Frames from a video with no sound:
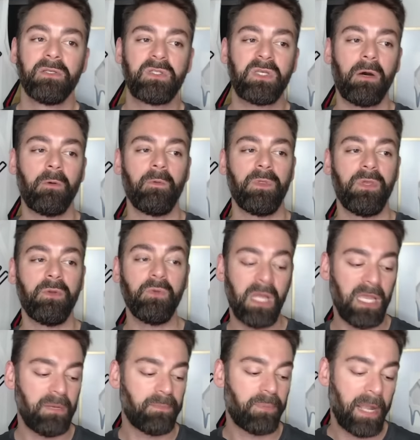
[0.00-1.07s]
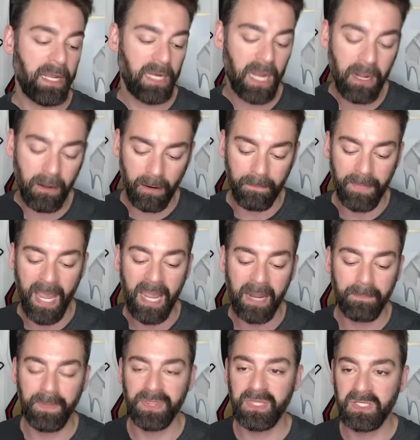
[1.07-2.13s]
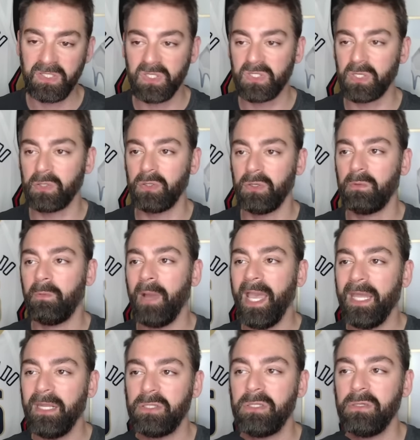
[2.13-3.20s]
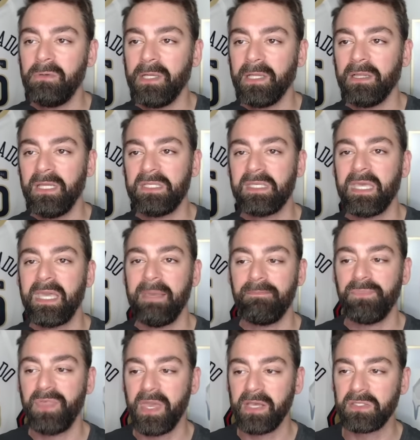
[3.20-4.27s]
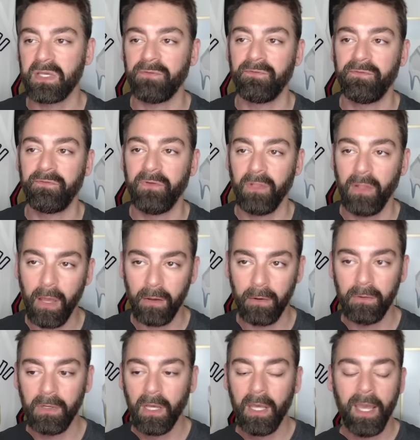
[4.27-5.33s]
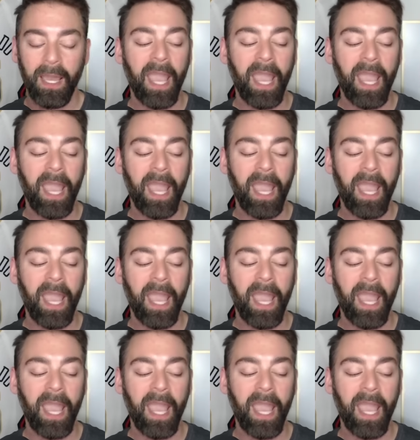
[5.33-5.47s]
So you need Brandon Ingram back, but this is a good way to at least keep things afloat